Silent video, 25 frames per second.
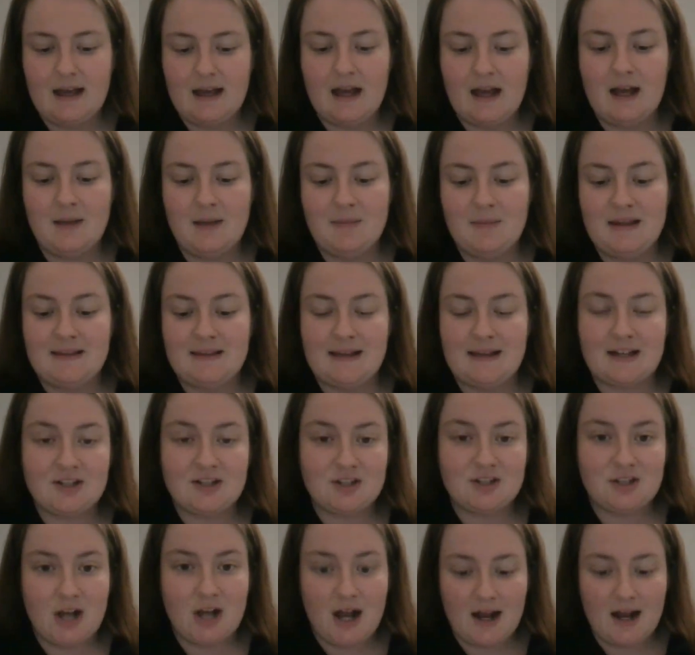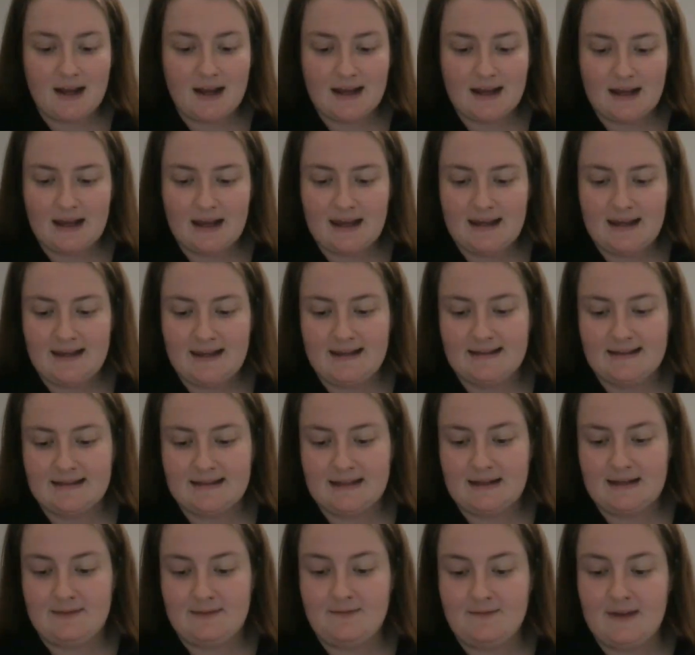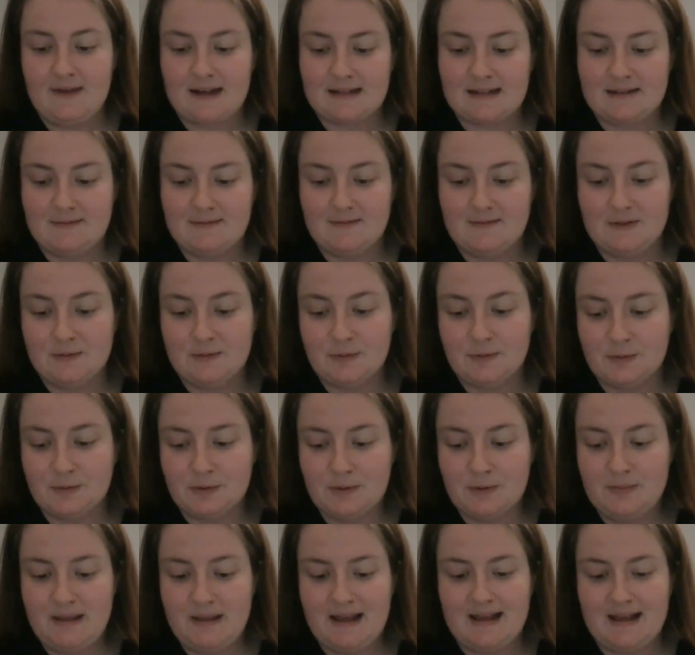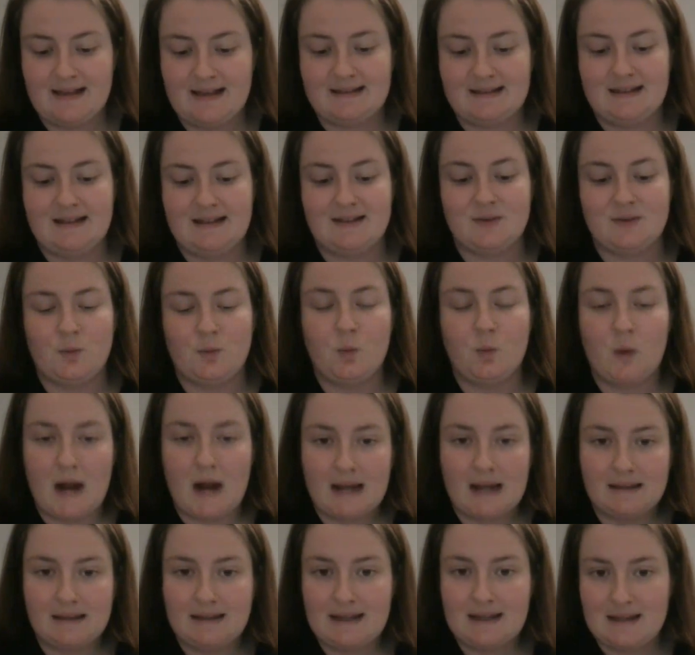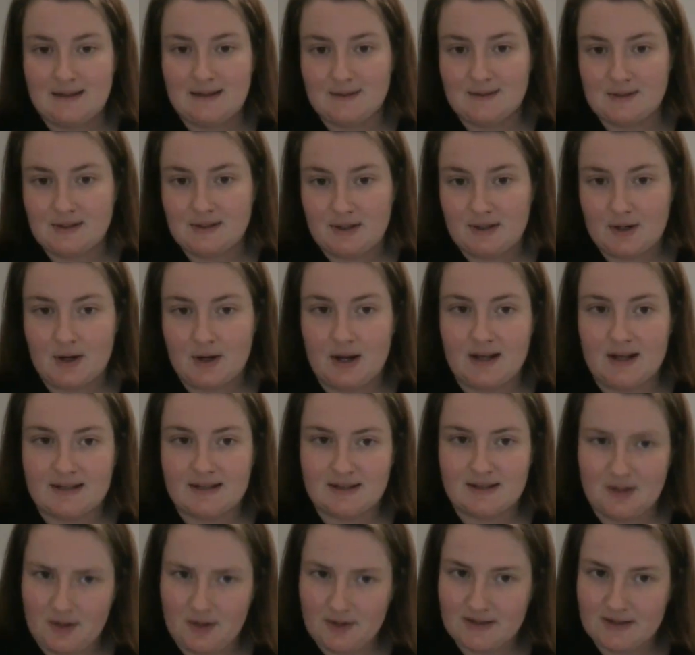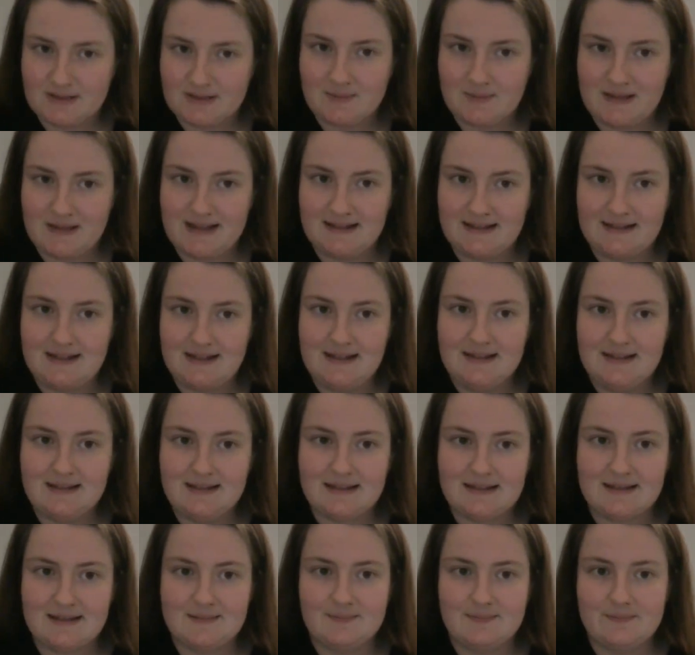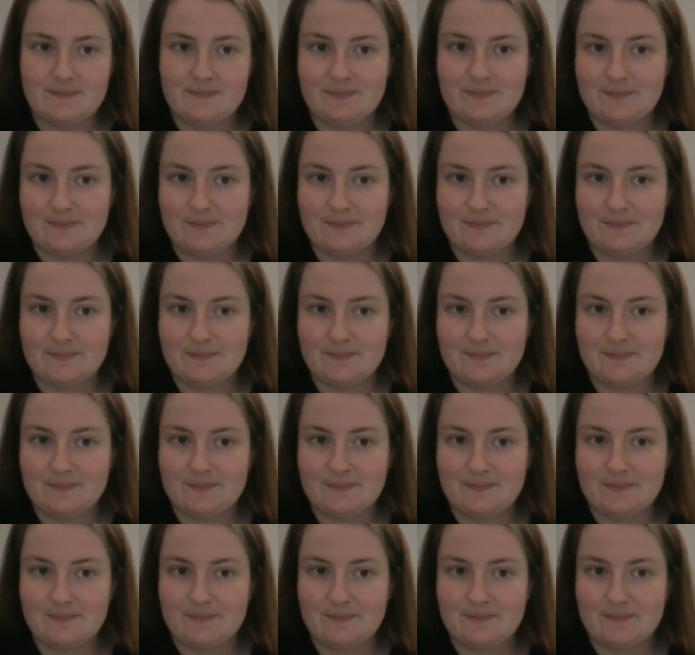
And that shock is an effective tool because it is widely used across all species.